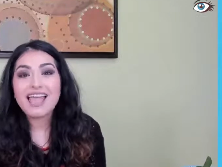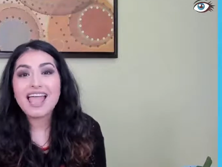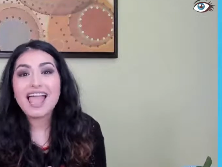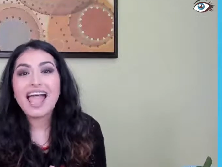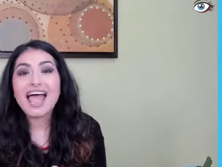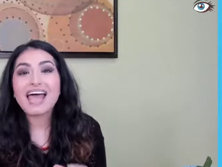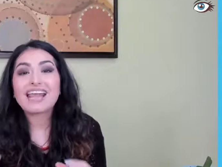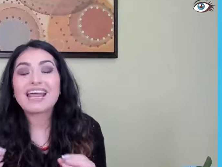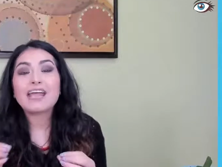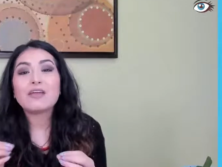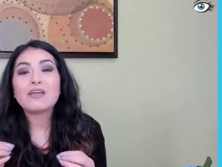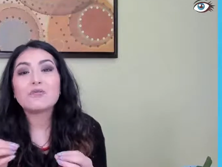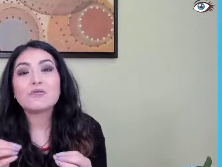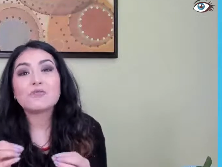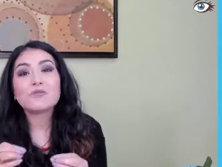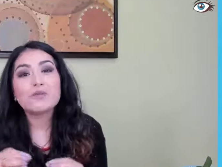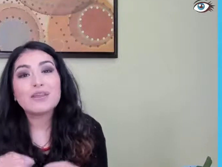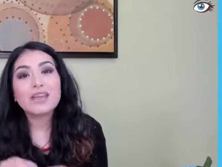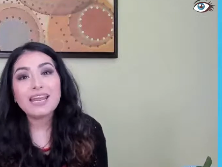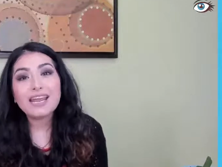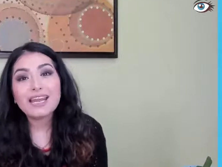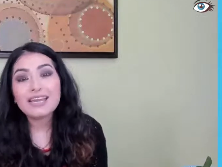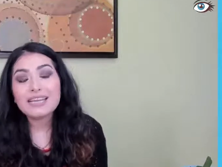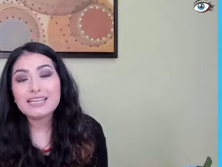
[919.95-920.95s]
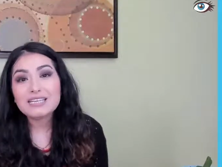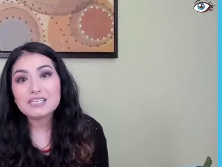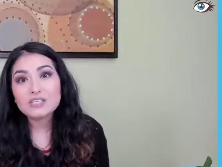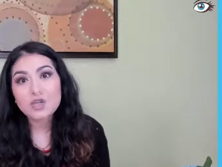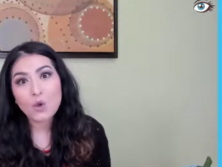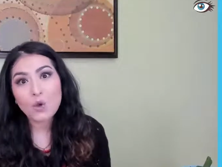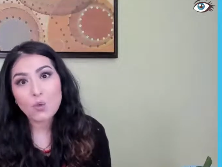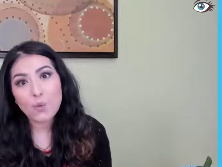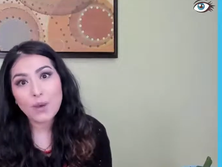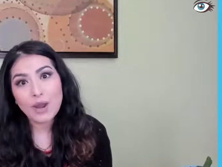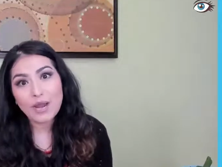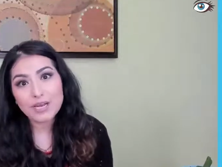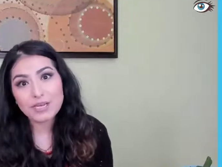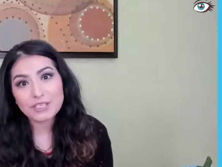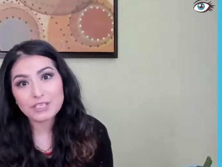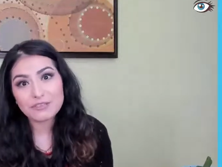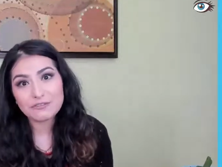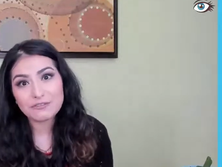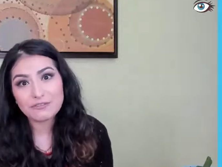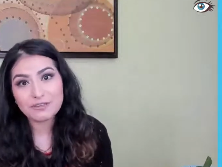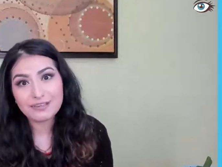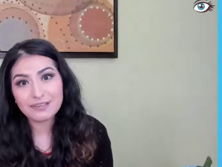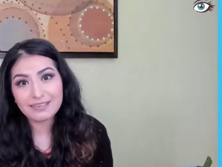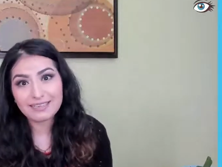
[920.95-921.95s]
And I really don't want you
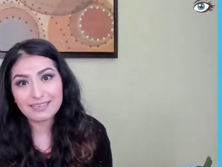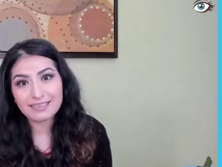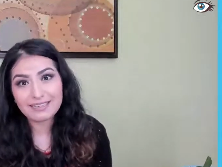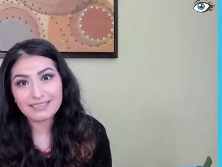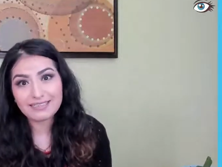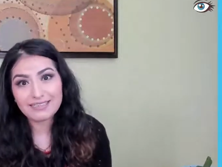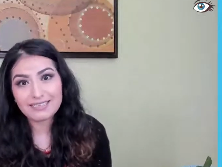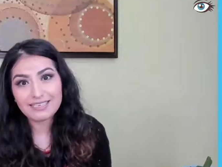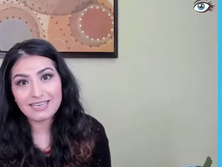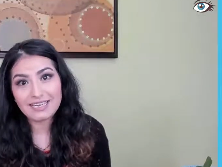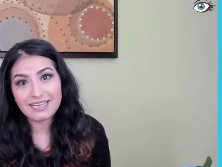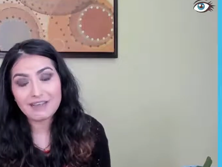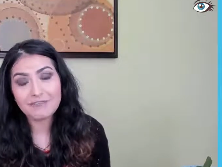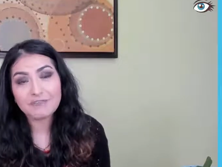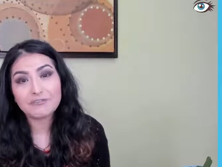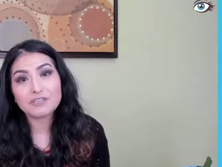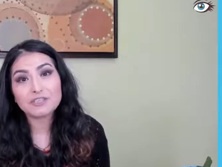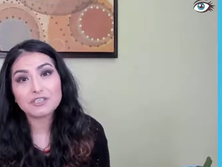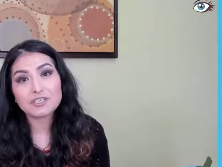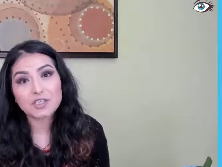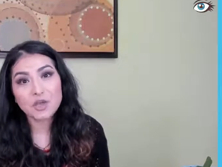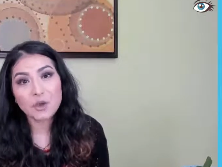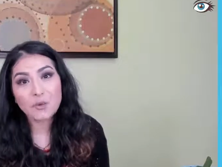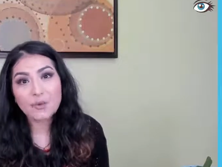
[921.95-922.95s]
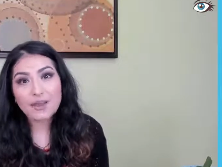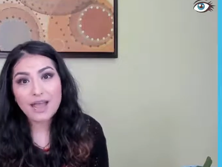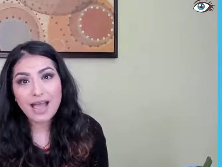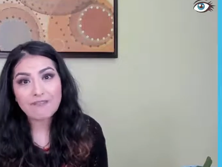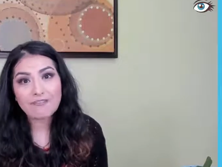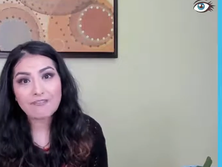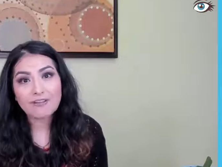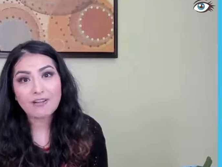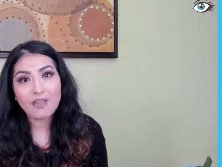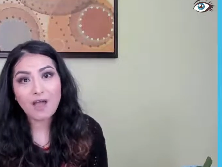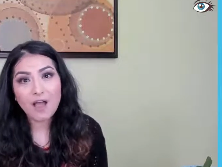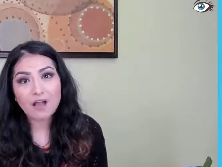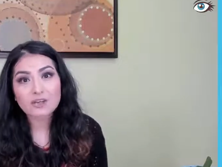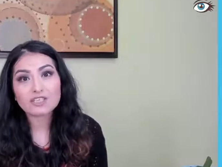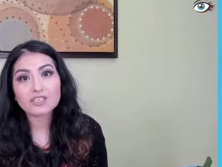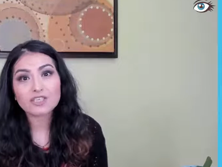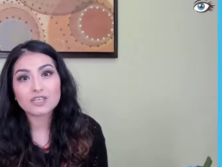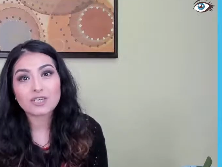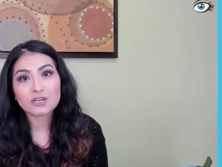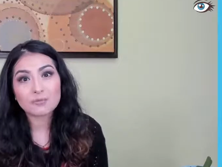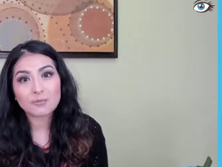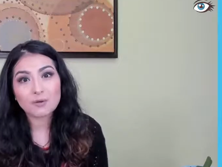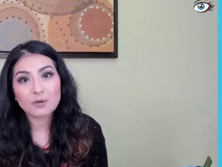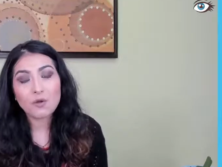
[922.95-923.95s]
to feel guilty if you don't have a
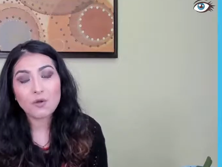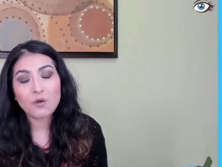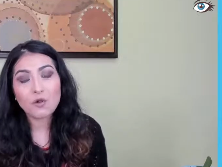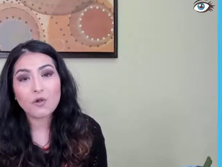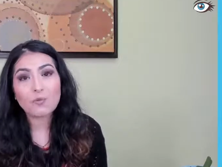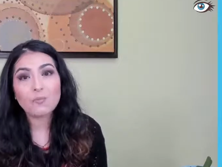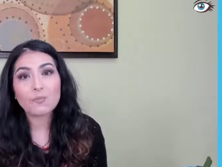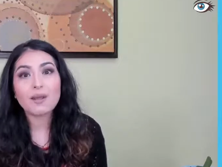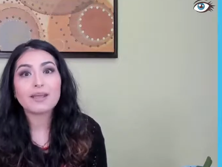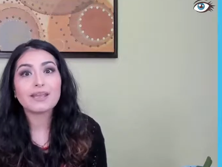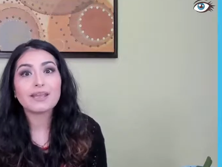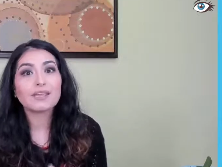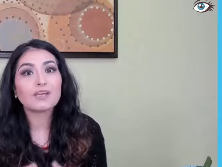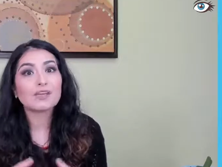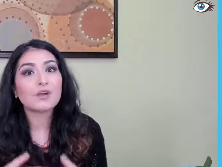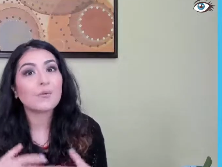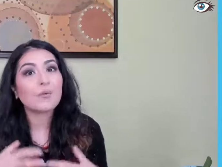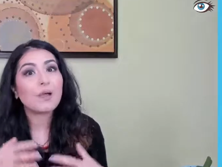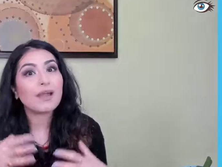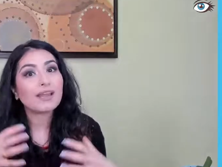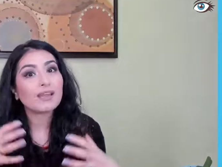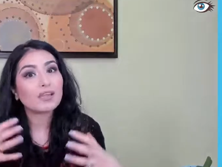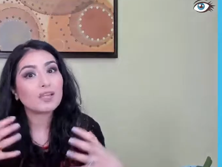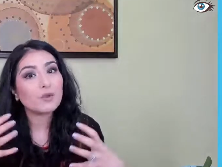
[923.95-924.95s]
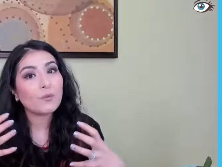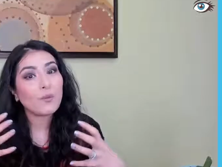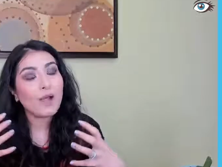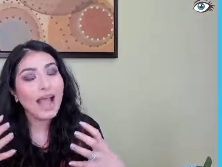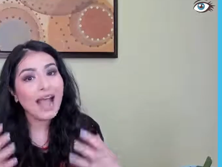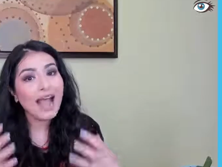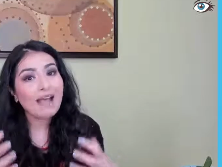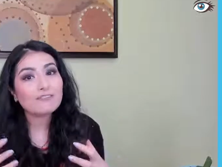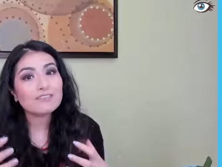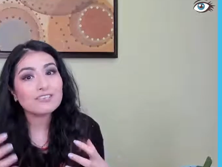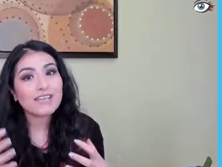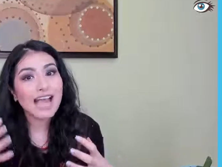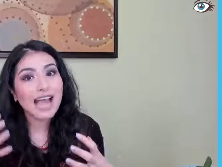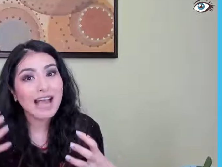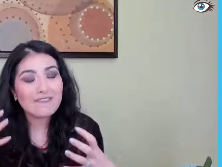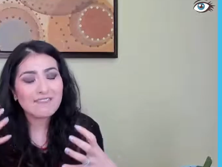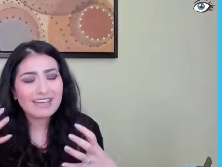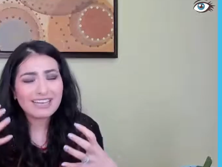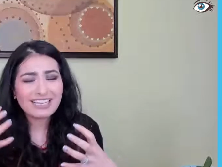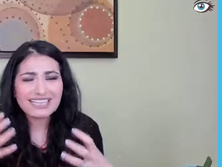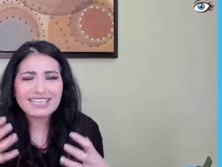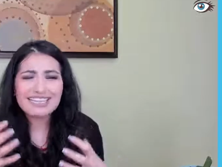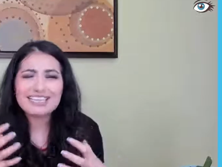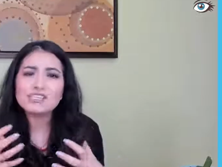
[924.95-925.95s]
long-term goal. But you know what? You have to have
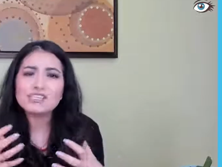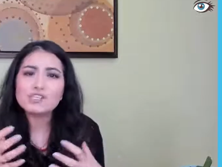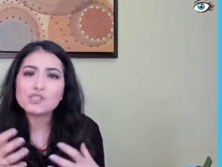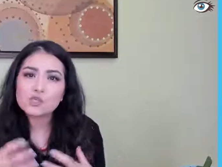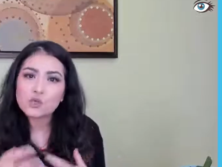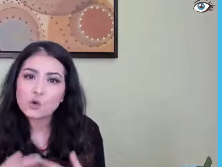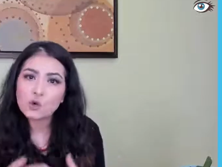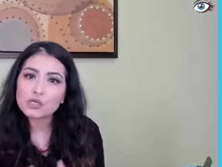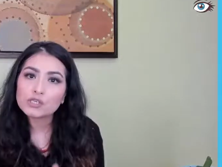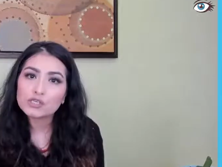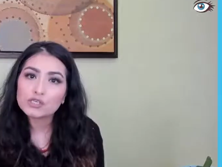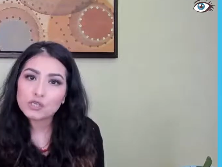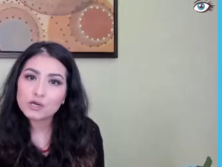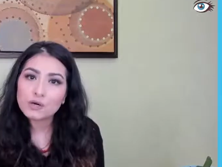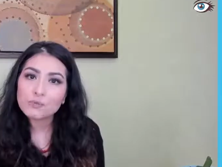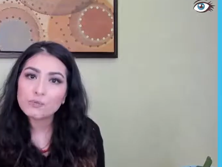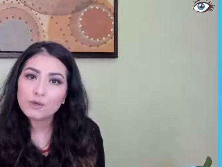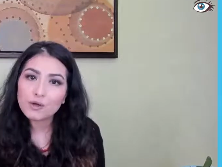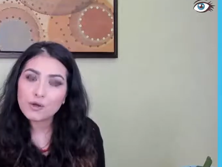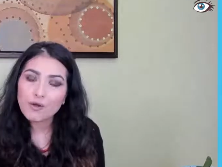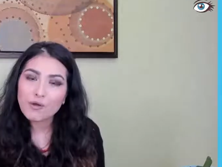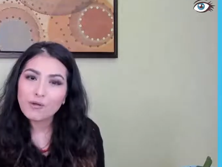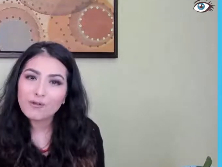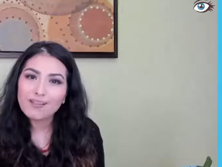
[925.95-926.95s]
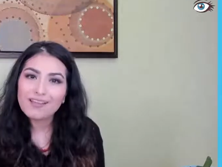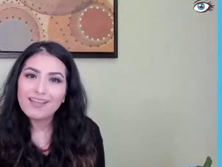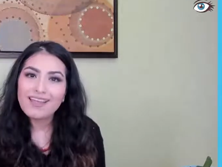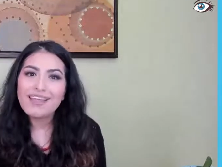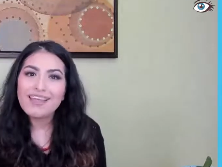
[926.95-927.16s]
at least short-term goal.